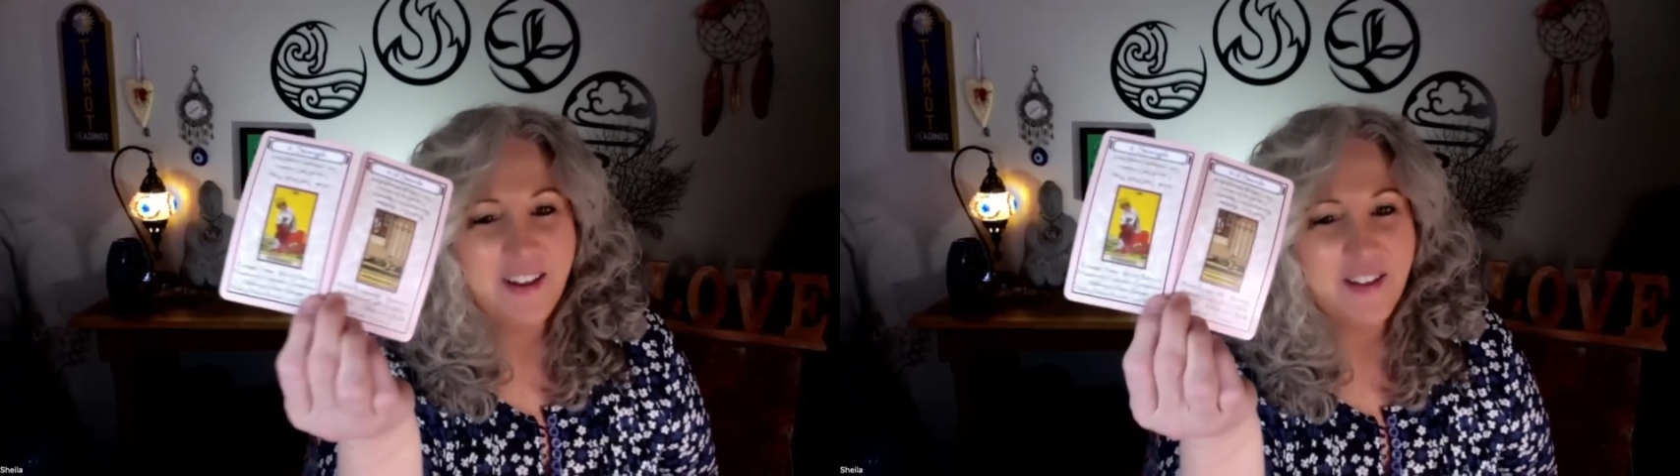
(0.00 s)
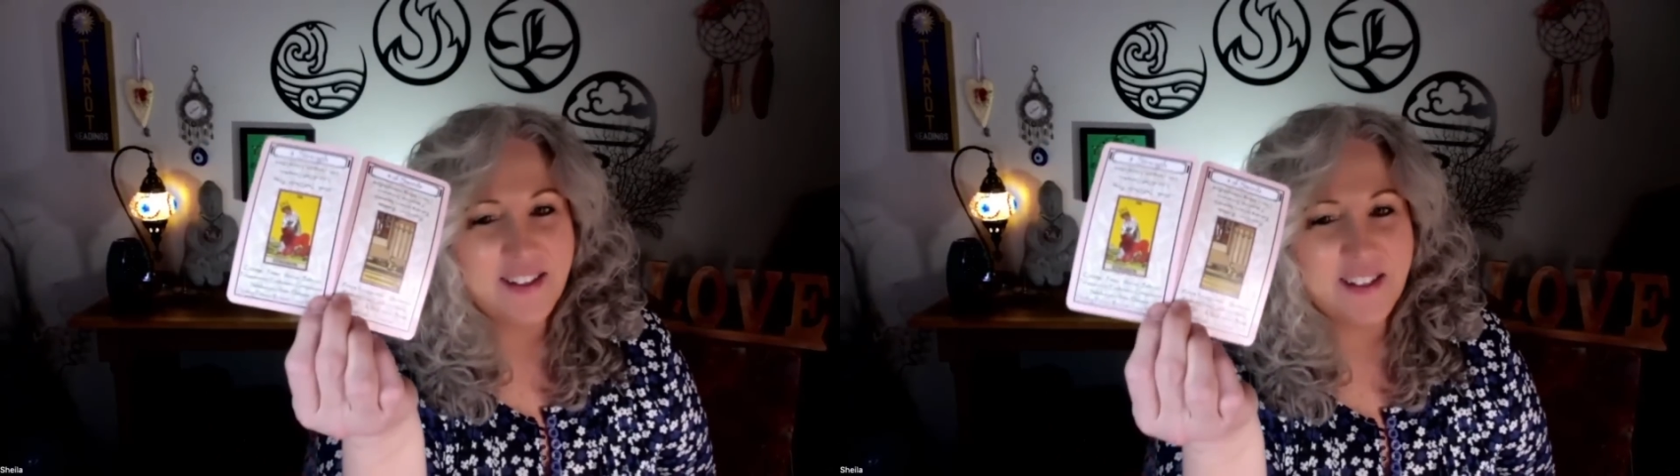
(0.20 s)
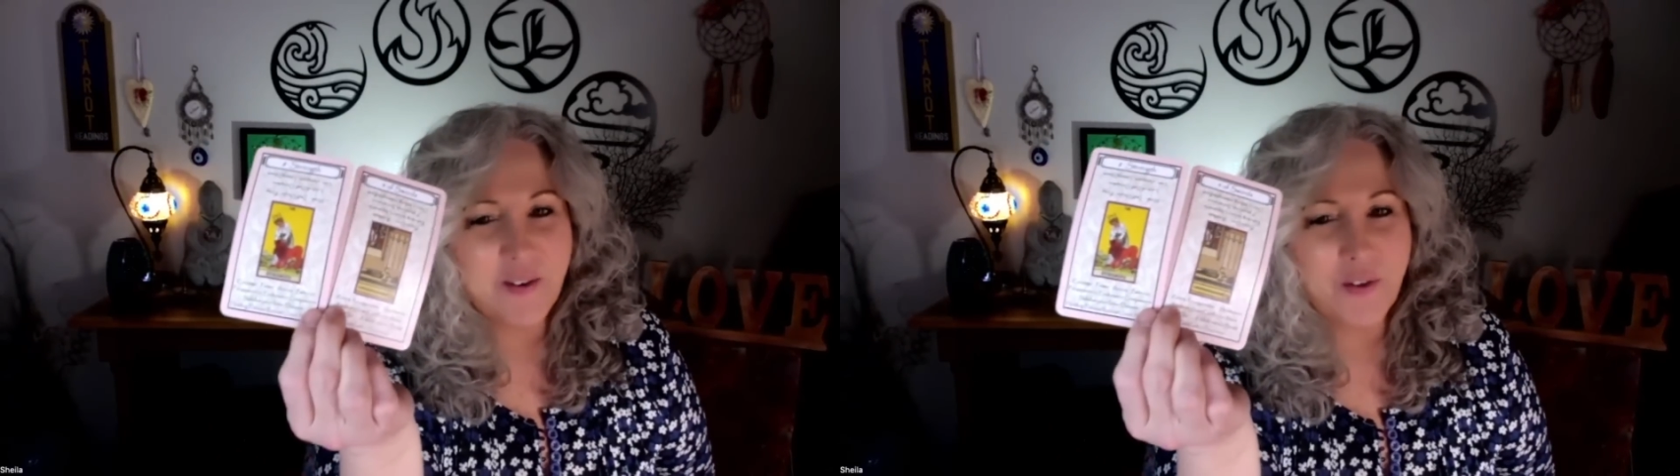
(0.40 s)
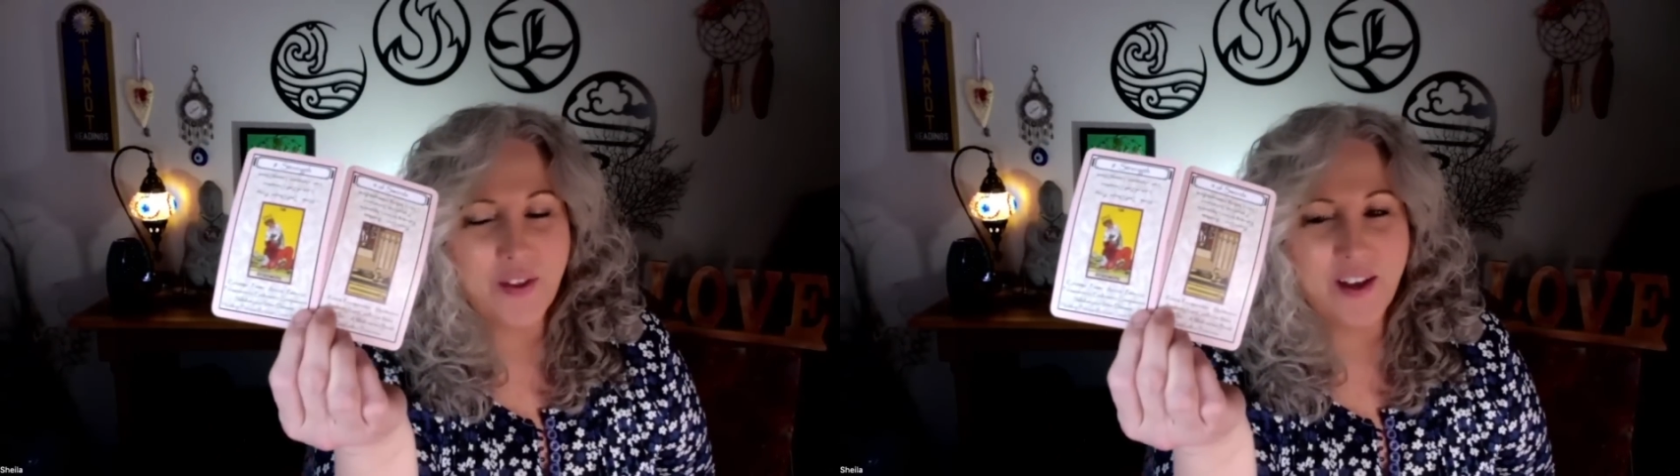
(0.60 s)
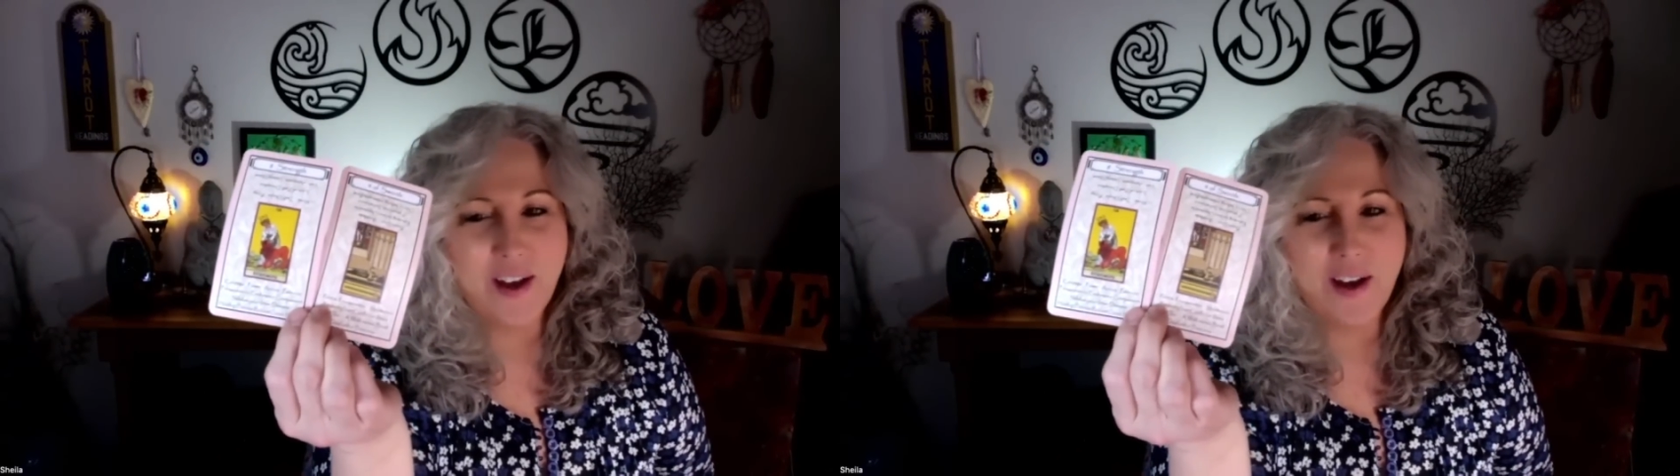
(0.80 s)
This is what
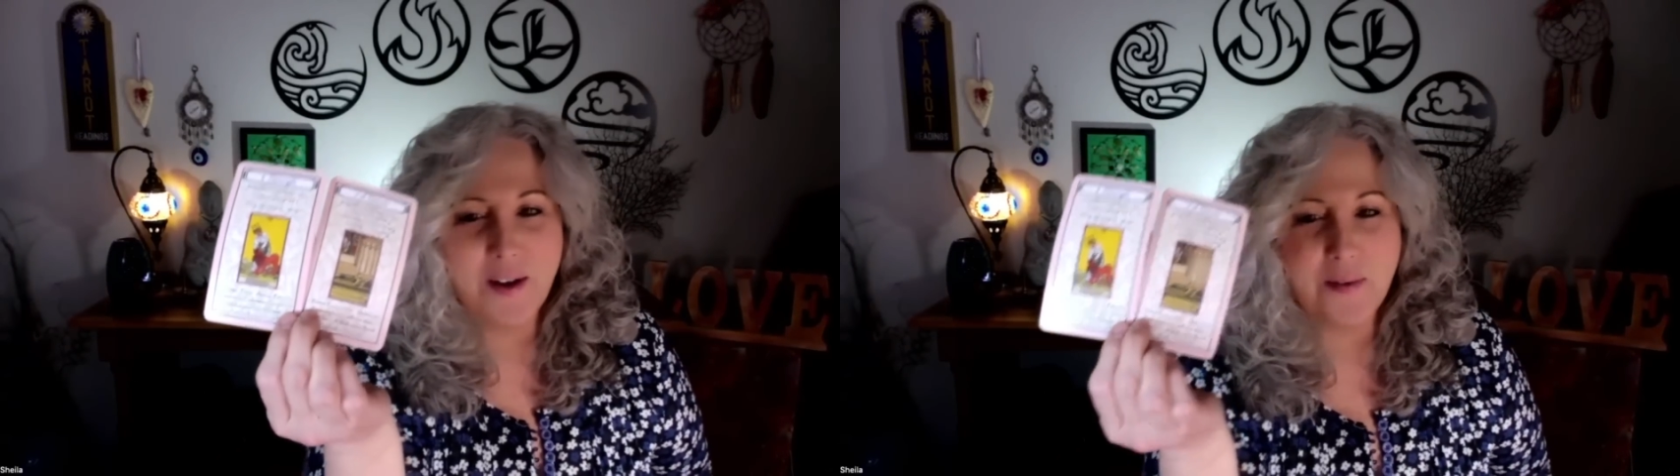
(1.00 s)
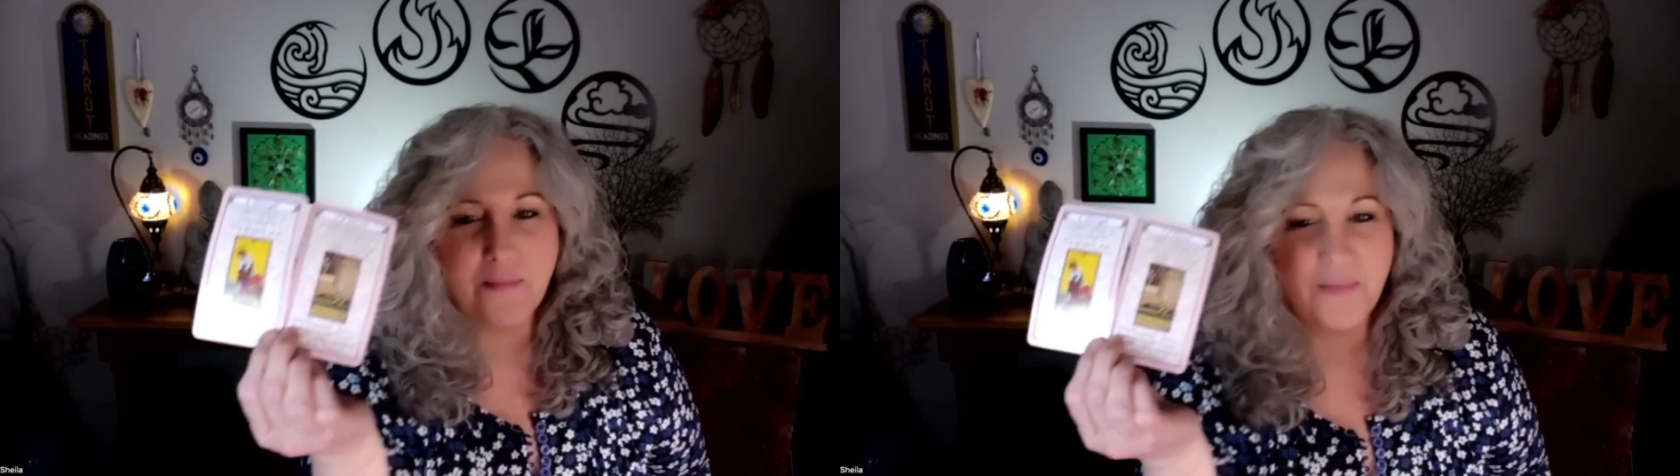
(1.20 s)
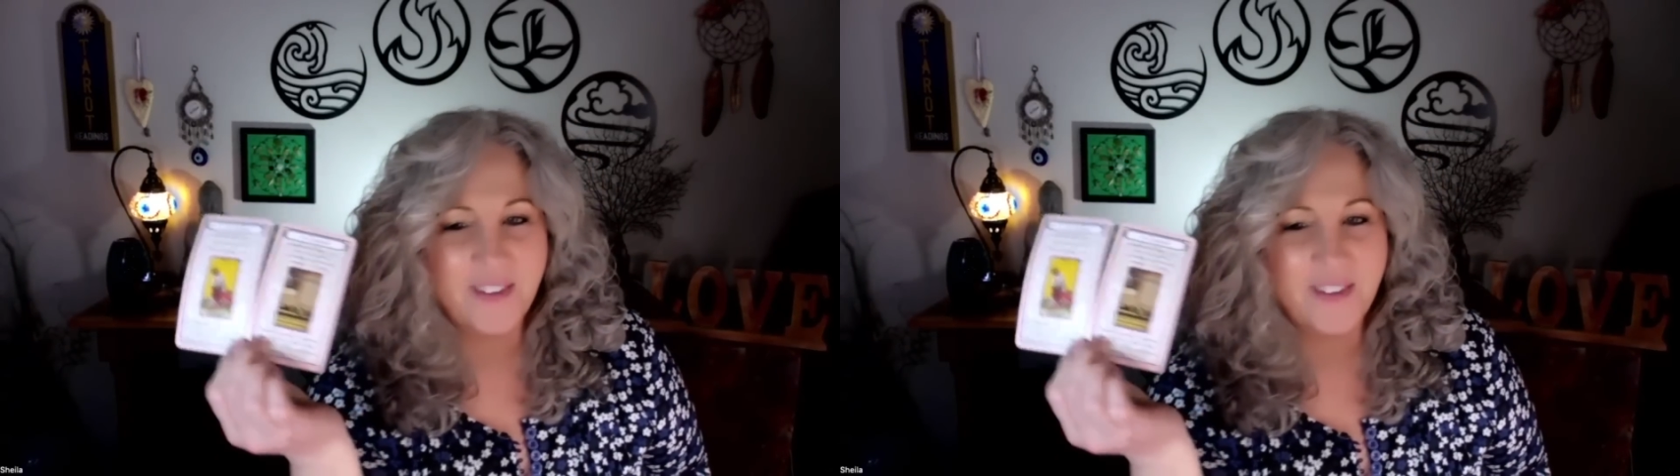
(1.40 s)
the